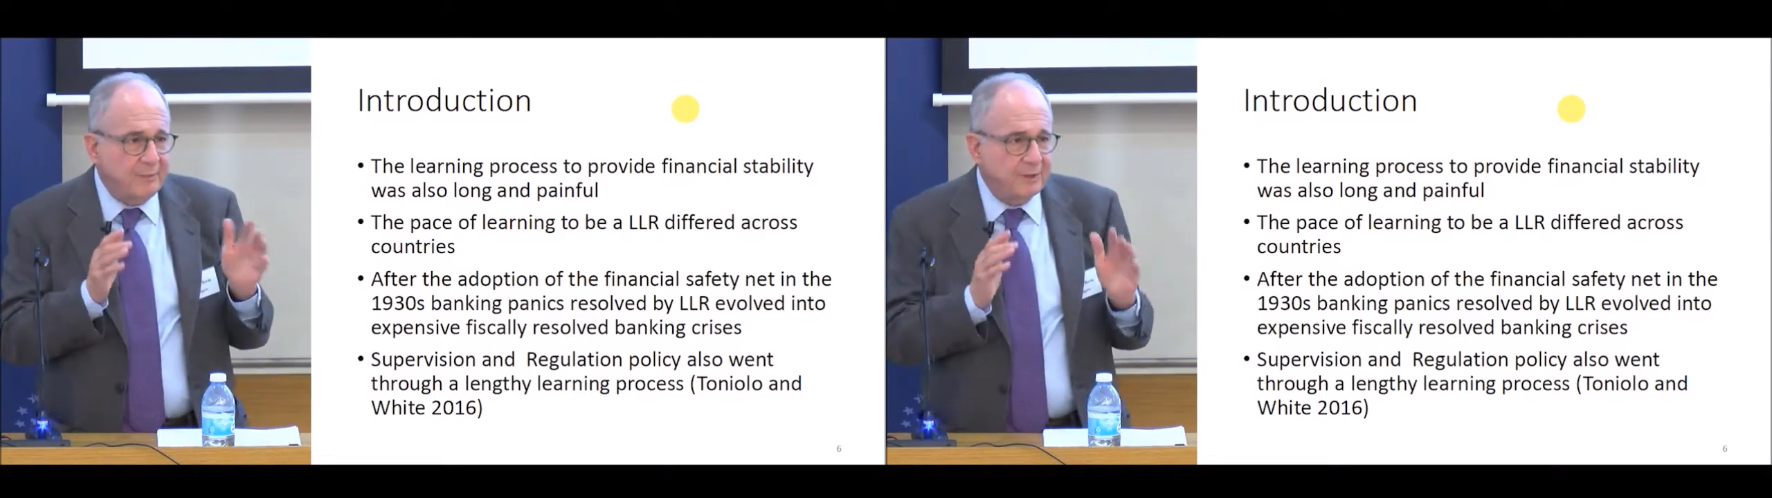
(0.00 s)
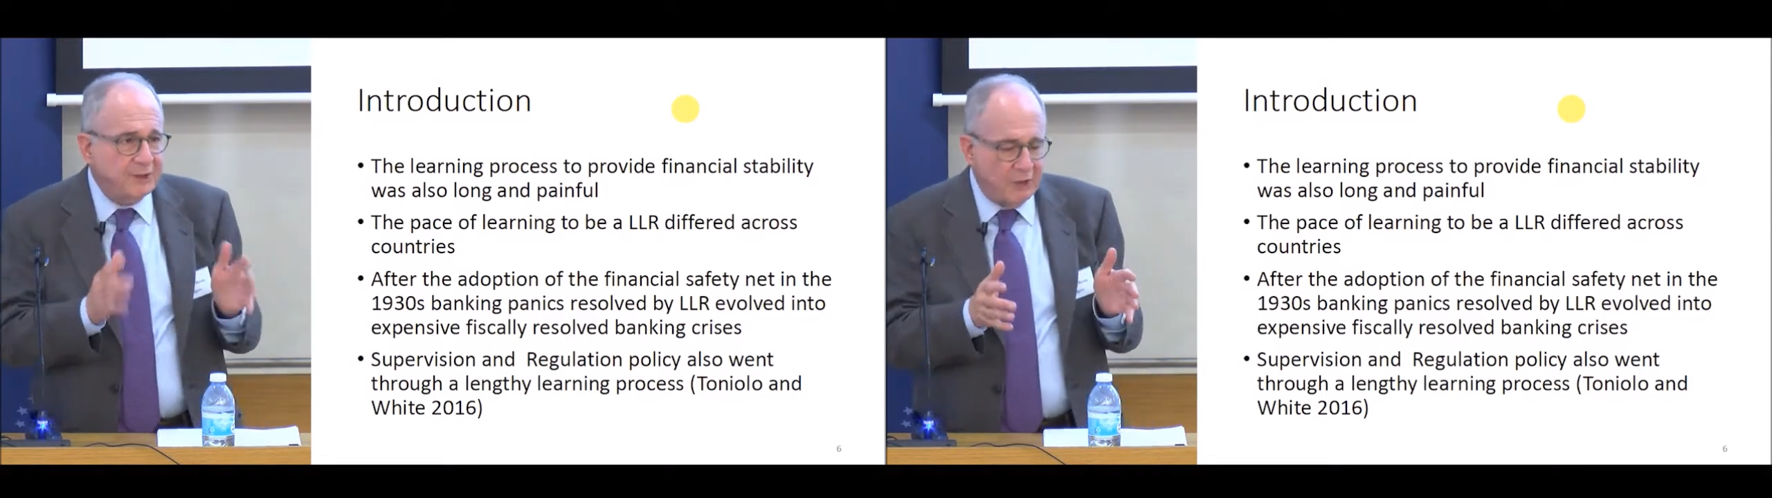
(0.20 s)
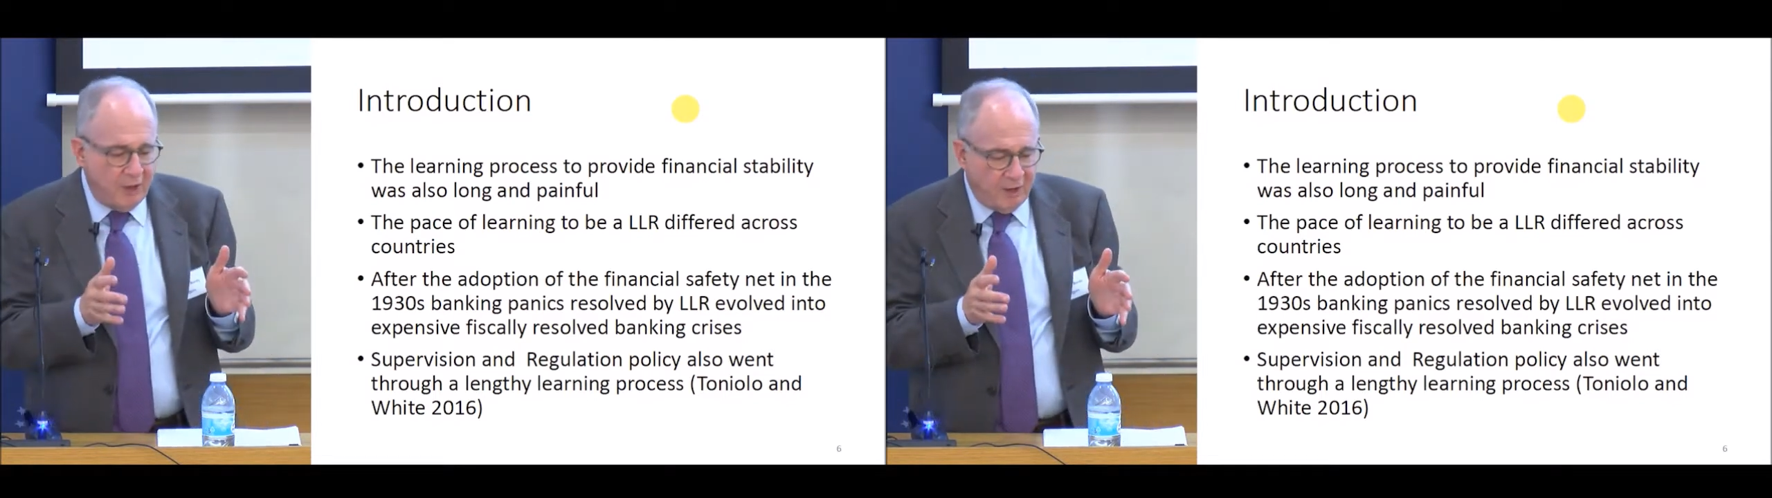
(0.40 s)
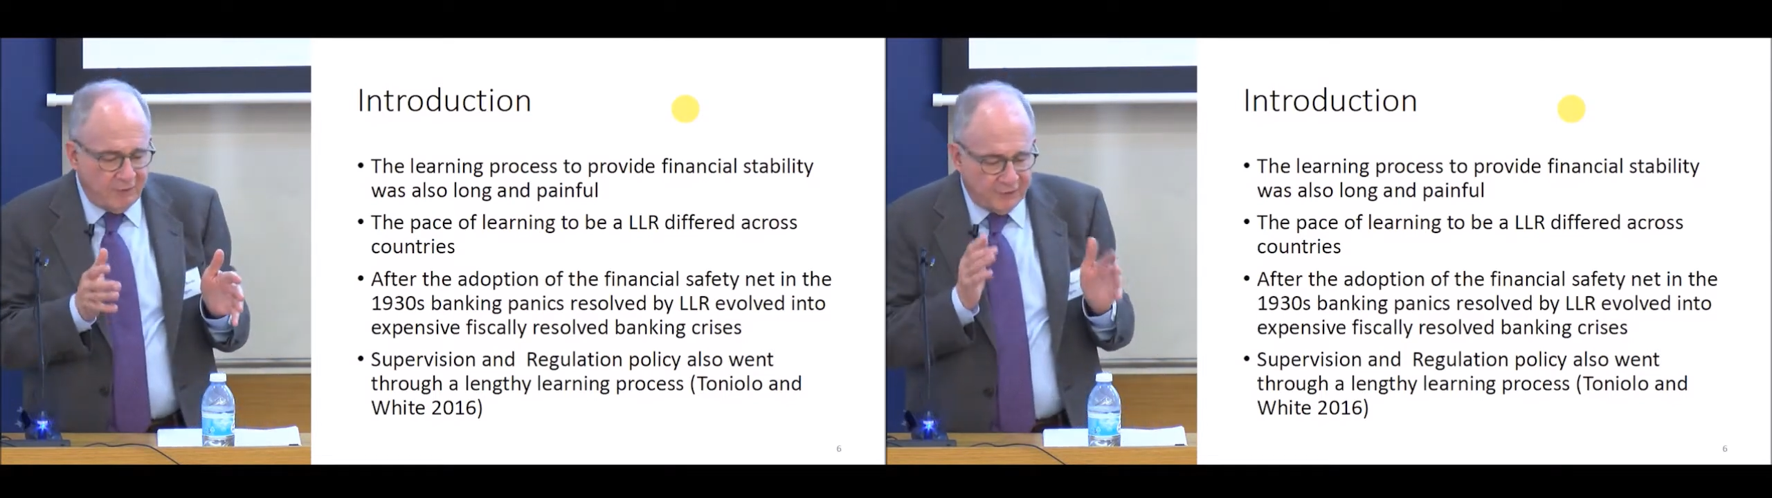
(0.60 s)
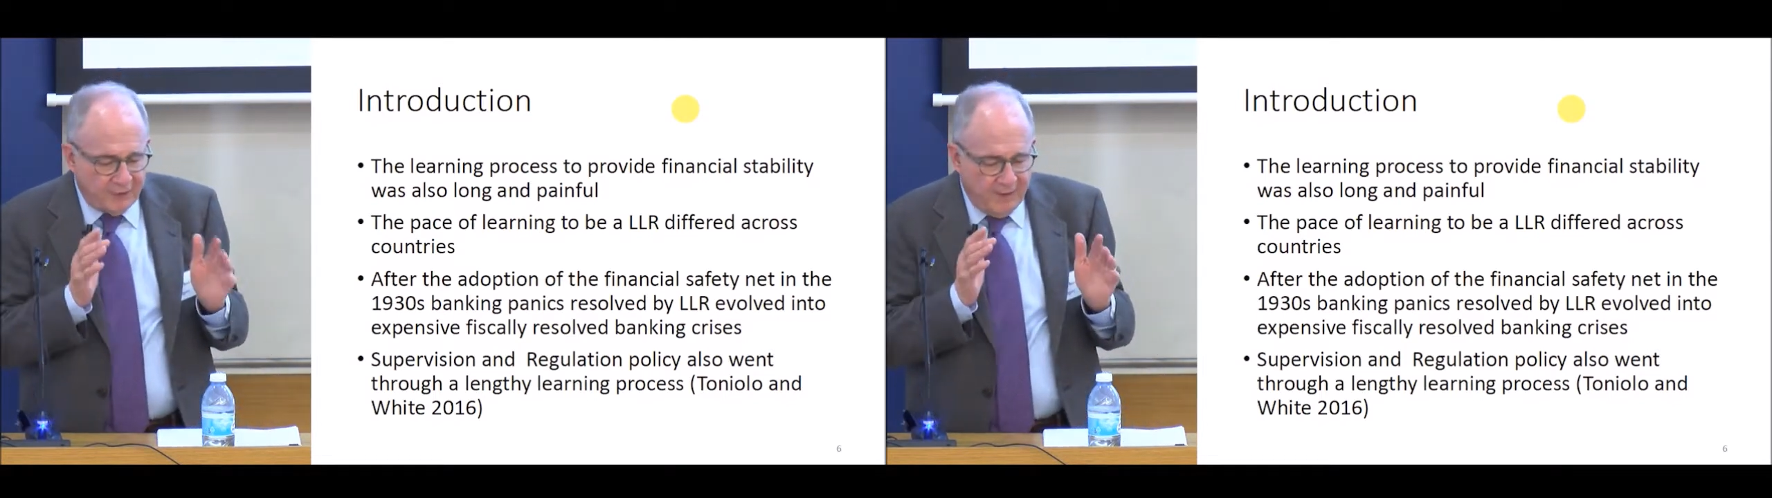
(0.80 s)

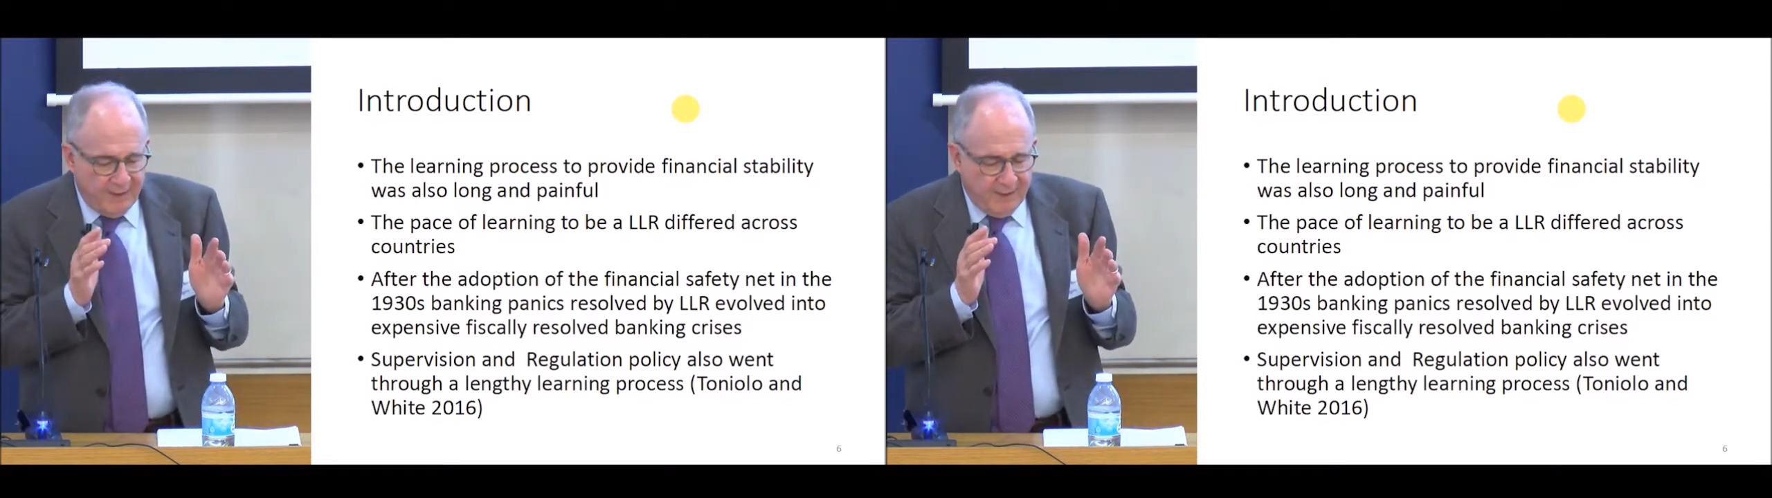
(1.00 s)
resolved